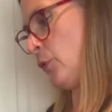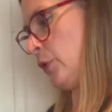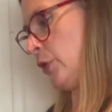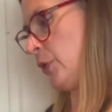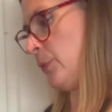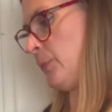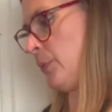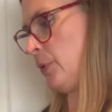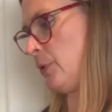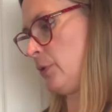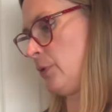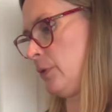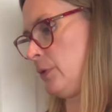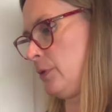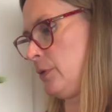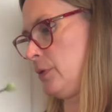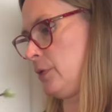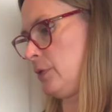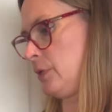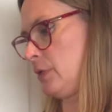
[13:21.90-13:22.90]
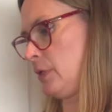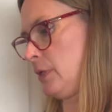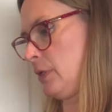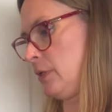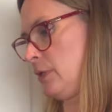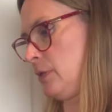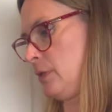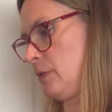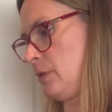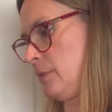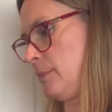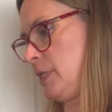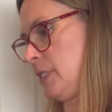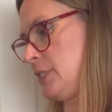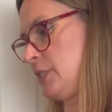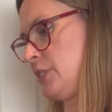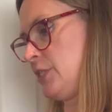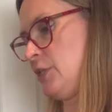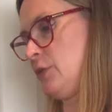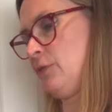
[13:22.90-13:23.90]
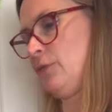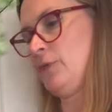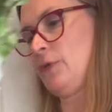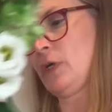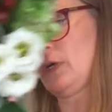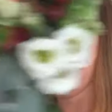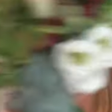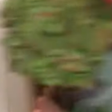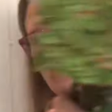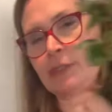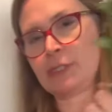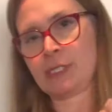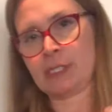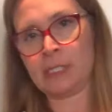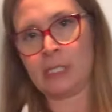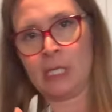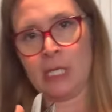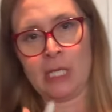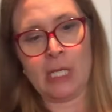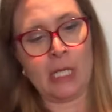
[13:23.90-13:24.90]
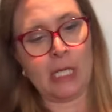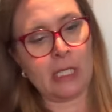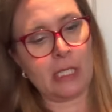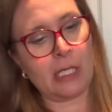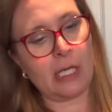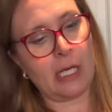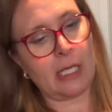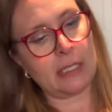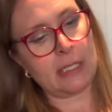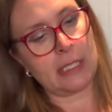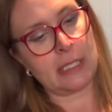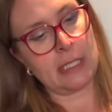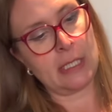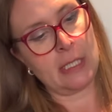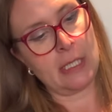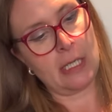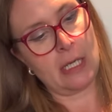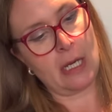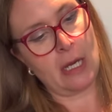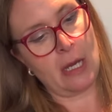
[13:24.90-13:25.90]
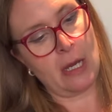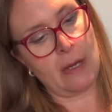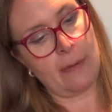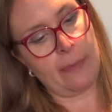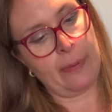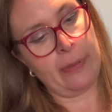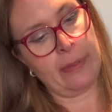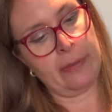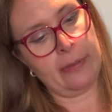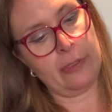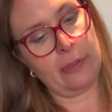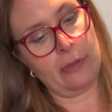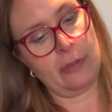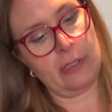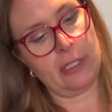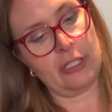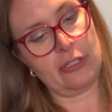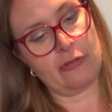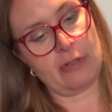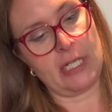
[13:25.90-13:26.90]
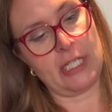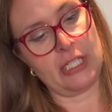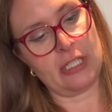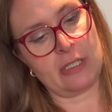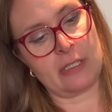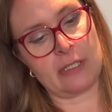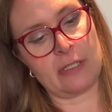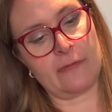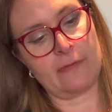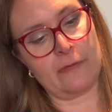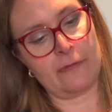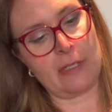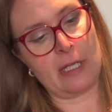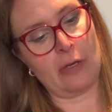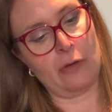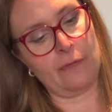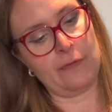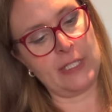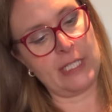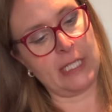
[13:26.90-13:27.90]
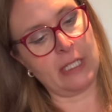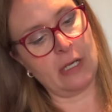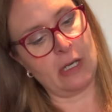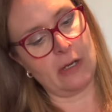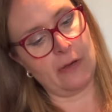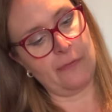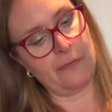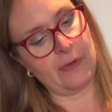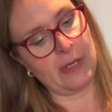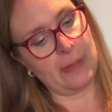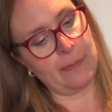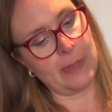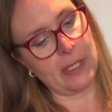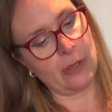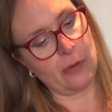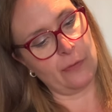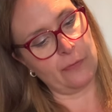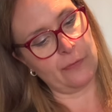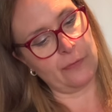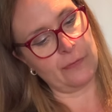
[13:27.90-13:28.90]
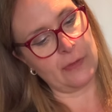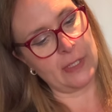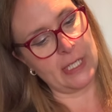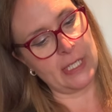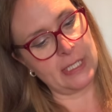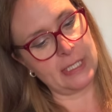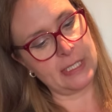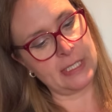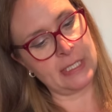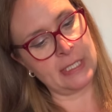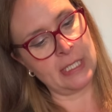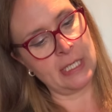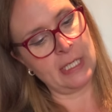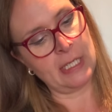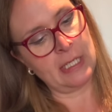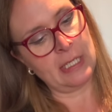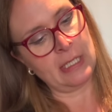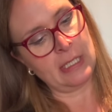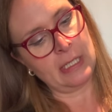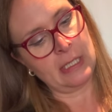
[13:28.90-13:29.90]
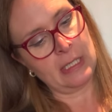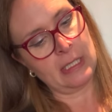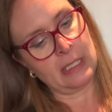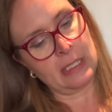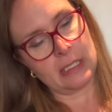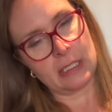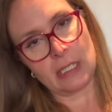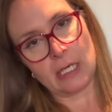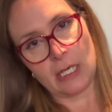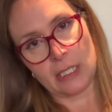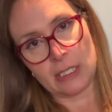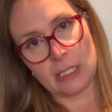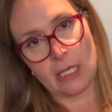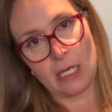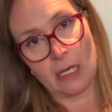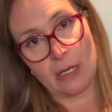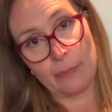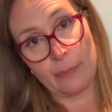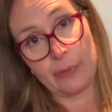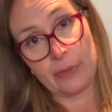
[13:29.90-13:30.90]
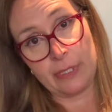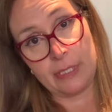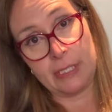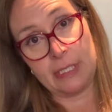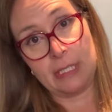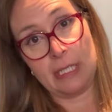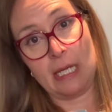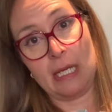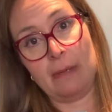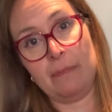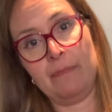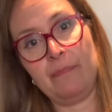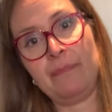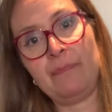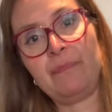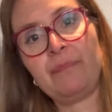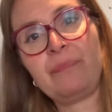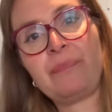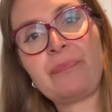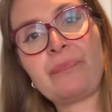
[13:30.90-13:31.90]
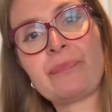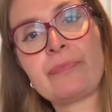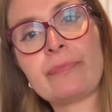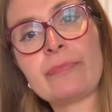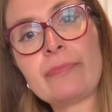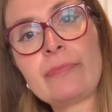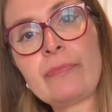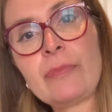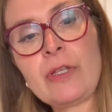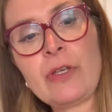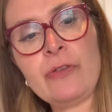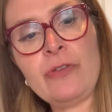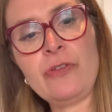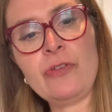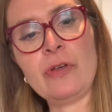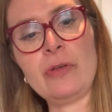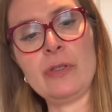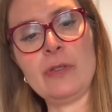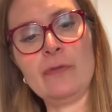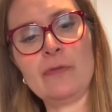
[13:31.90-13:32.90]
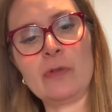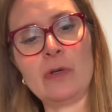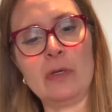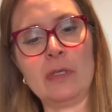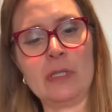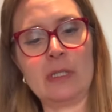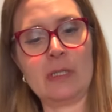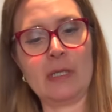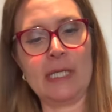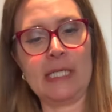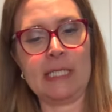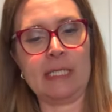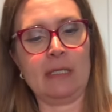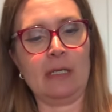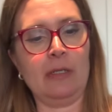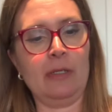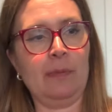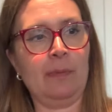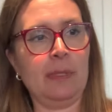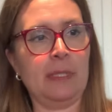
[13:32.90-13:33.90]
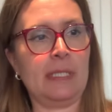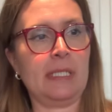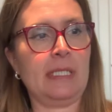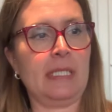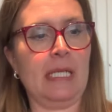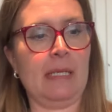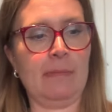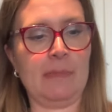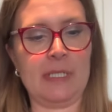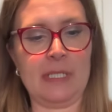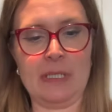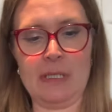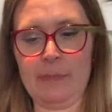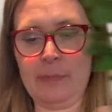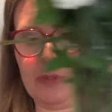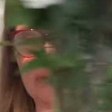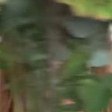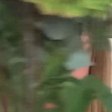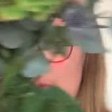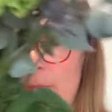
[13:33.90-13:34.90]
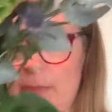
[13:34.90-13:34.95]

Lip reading: you put them into your vase, cut up your hydrangea, because I've obviously cut a fair bit off of this. Cut up the stem so you've got nice open stems at the bottom